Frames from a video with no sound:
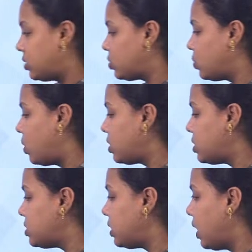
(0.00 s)
So what
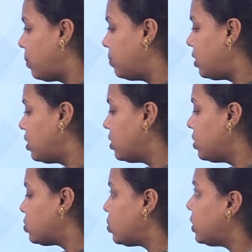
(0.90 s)
is the number?
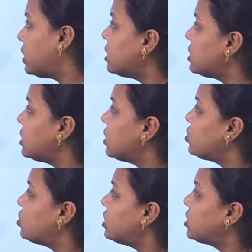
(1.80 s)
So it is
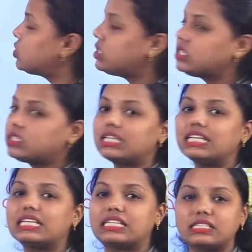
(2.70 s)
63
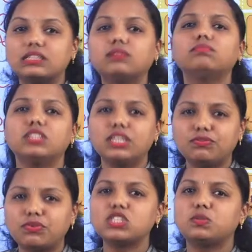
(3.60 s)
is the
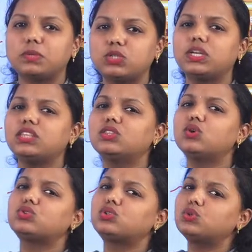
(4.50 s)
difference between
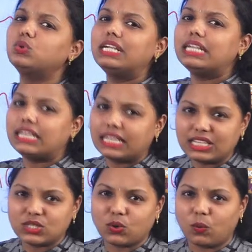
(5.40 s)
those two
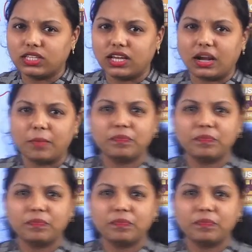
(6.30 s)
tickets over there.